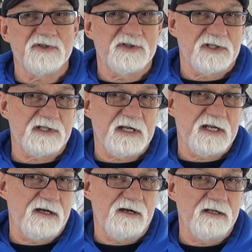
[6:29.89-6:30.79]
just
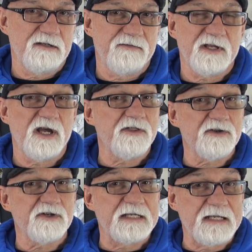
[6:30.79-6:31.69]
like all of the
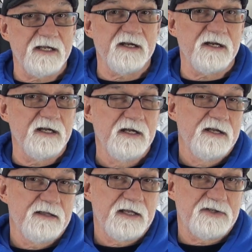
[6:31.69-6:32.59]
other gear
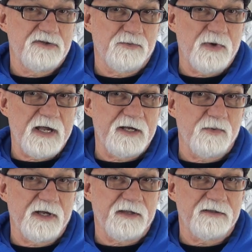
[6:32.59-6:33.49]
that you ride
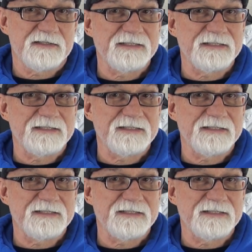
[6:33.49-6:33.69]
with.